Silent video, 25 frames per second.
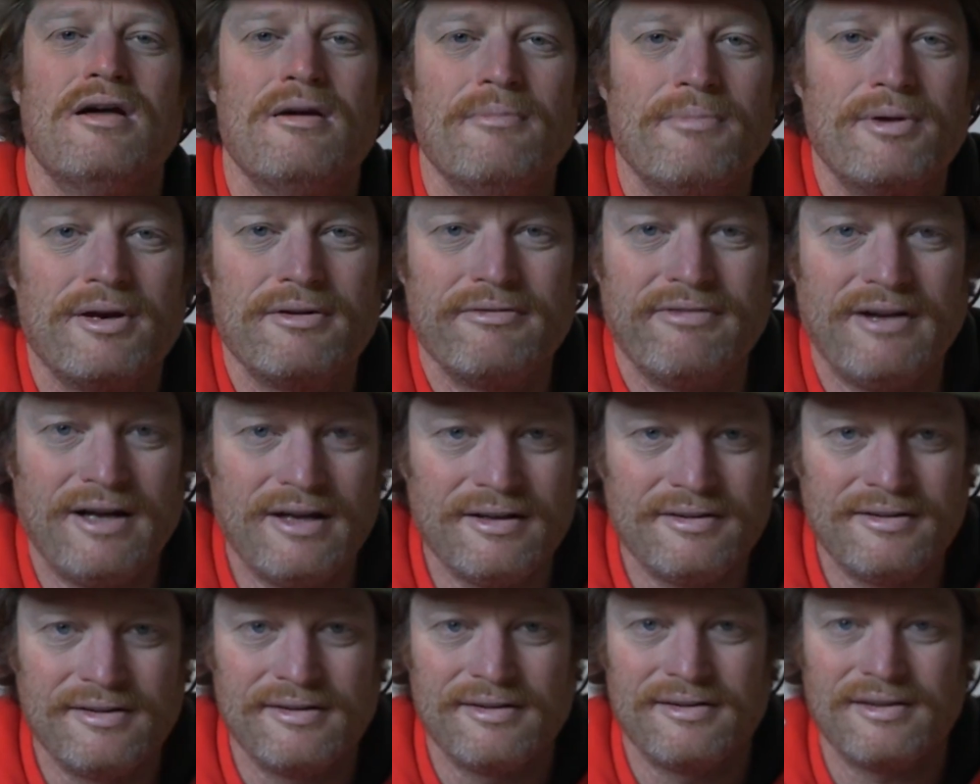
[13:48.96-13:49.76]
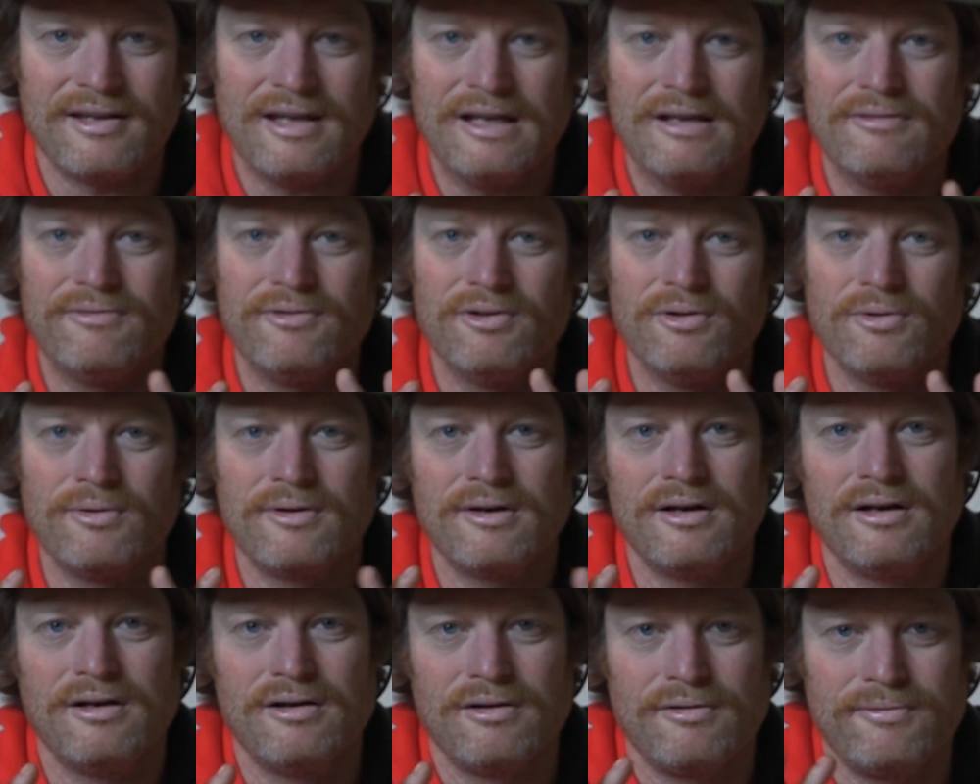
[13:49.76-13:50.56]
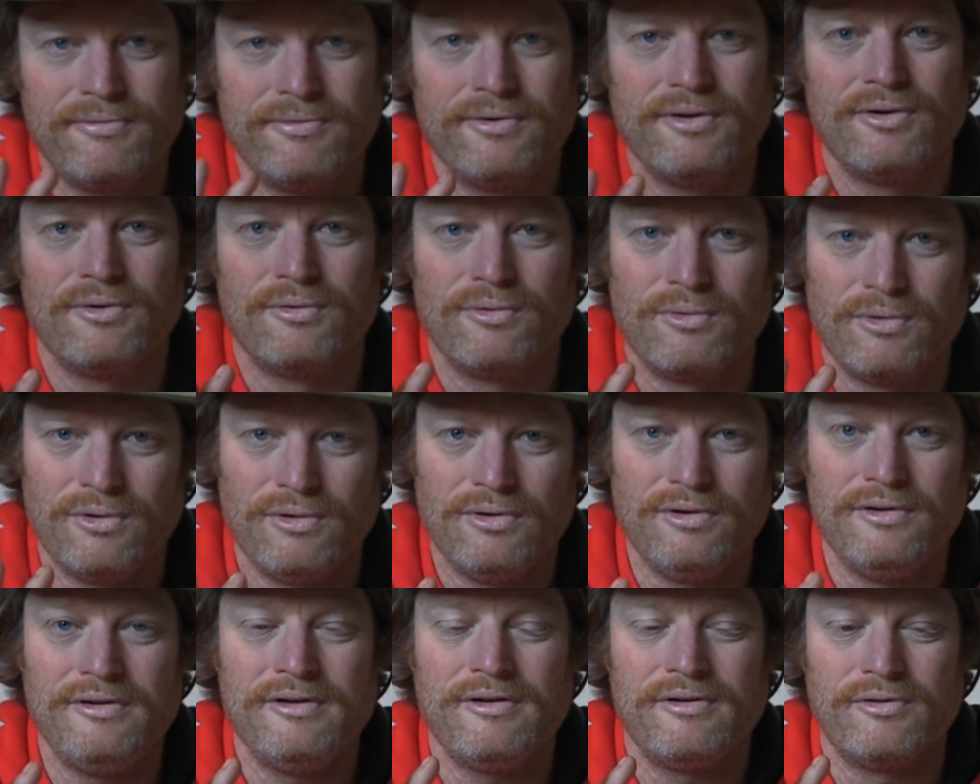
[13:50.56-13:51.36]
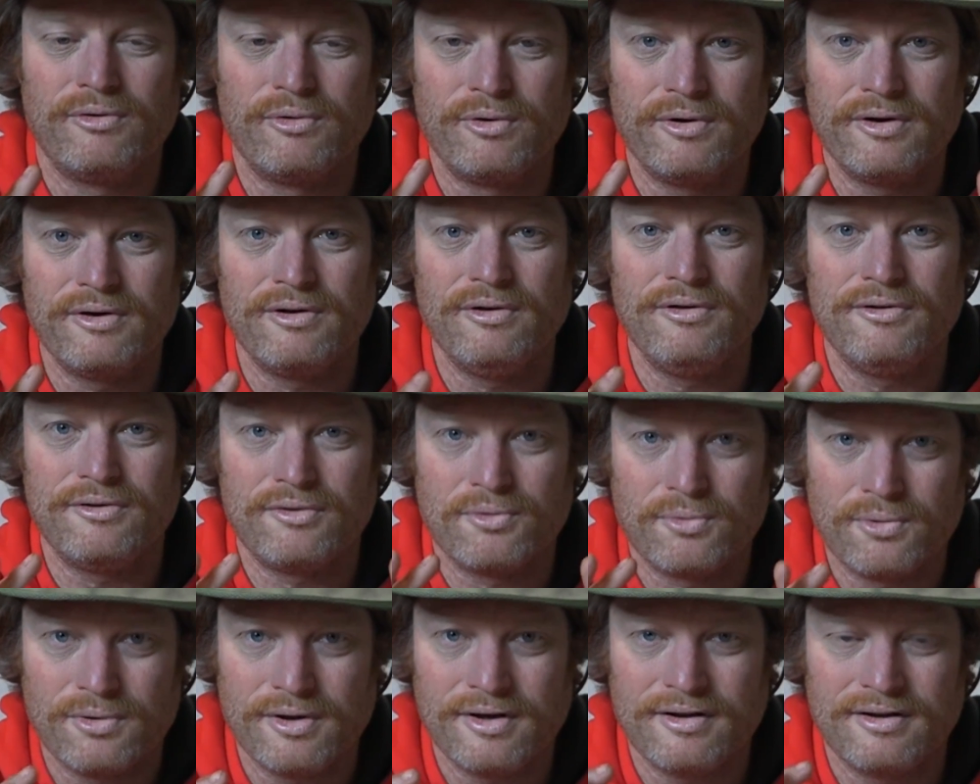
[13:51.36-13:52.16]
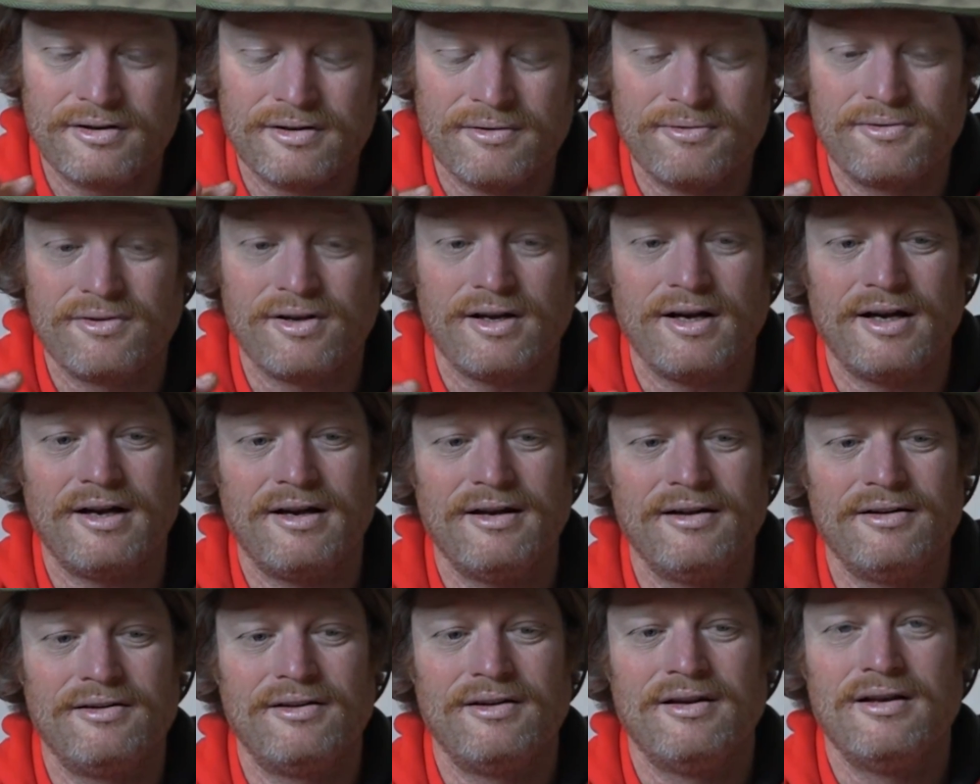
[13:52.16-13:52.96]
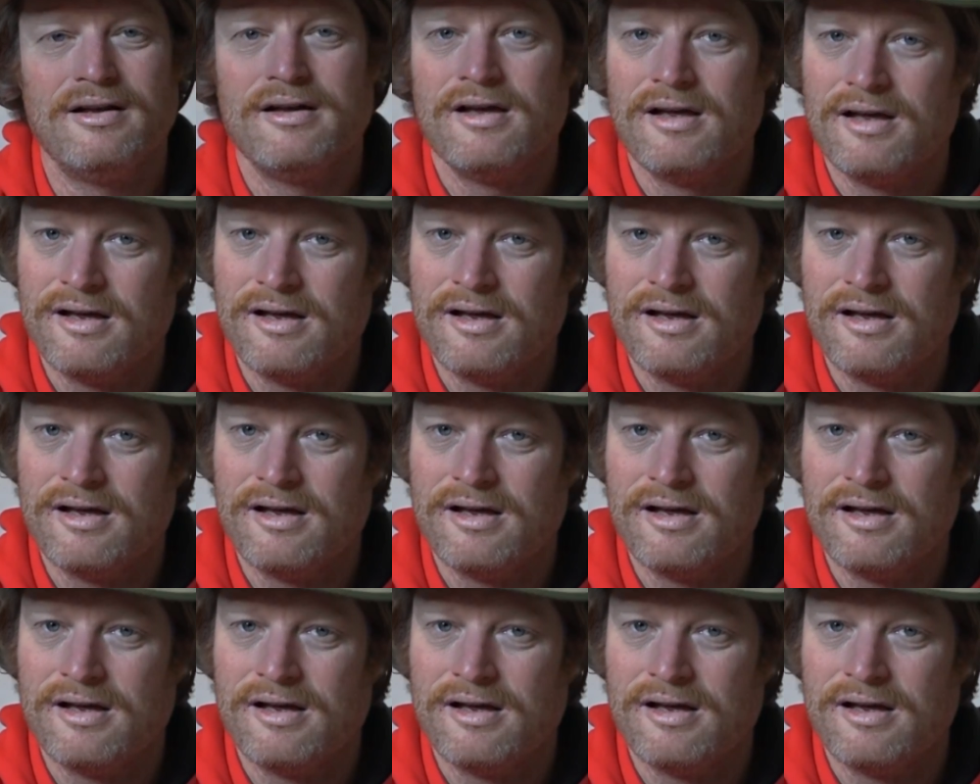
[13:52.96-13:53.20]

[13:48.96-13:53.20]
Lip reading: But if I was to say, if you're going to look for the Rolls Royce of tyres,